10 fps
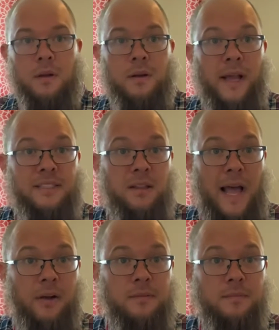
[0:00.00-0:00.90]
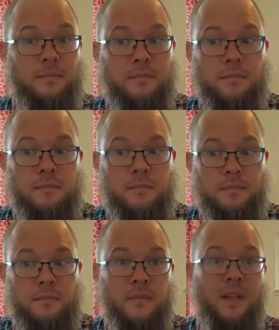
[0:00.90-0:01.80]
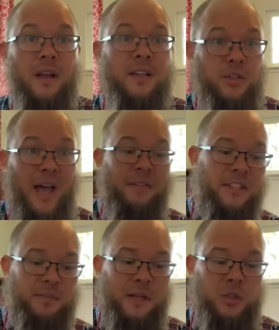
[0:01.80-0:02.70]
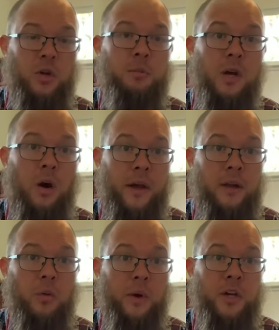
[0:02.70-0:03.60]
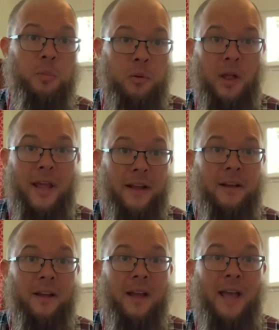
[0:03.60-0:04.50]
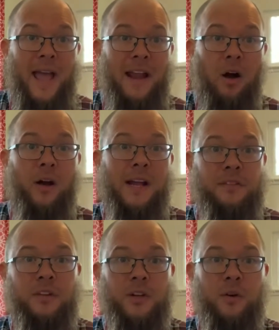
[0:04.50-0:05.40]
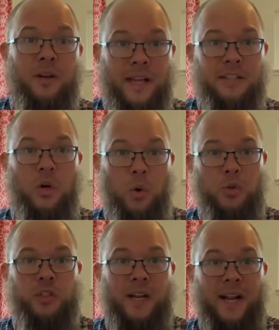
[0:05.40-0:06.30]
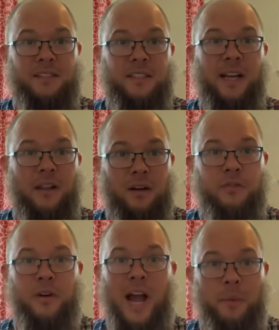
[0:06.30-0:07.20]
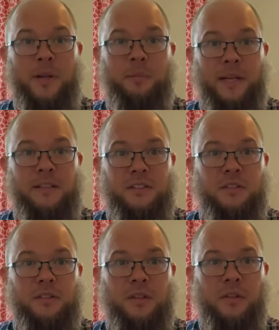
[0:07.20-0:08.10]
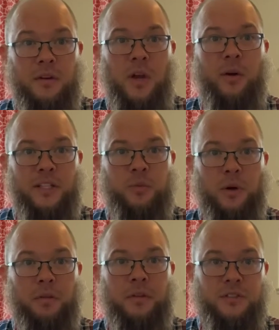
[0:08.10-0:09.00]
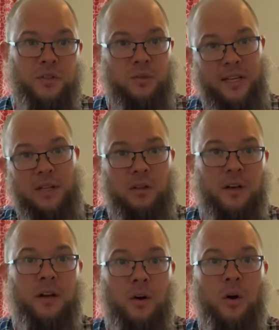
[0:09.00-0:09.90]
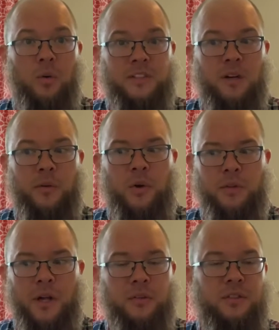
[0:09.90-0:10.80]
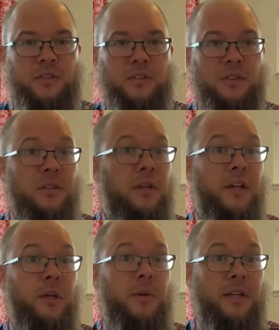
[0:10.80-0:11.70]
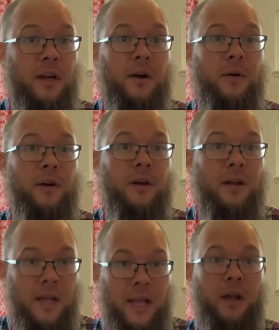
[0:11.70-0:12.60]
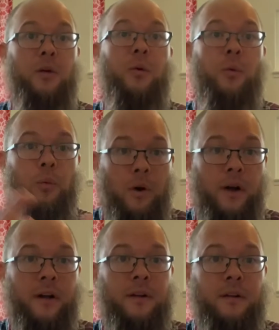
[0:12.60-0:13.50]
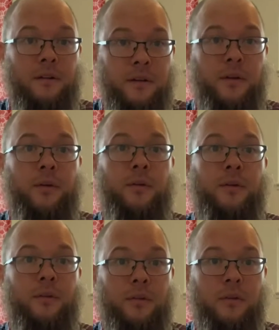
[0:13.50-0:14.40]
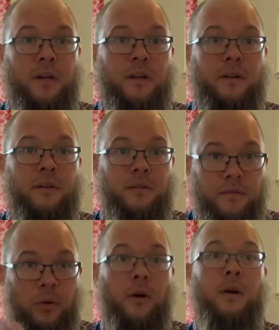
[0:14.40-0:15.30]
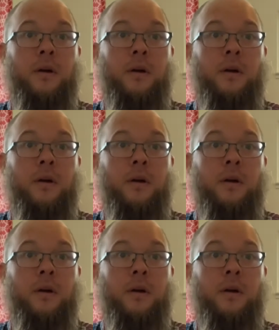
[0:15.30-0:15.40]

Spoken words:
nice and loud. So have this metronome going when you're playing, and all you have to do is hold your hands together for how many beats the note is worth. So take a look. Let's start with whole notes. Here we go. And 1, 2, 3, 4.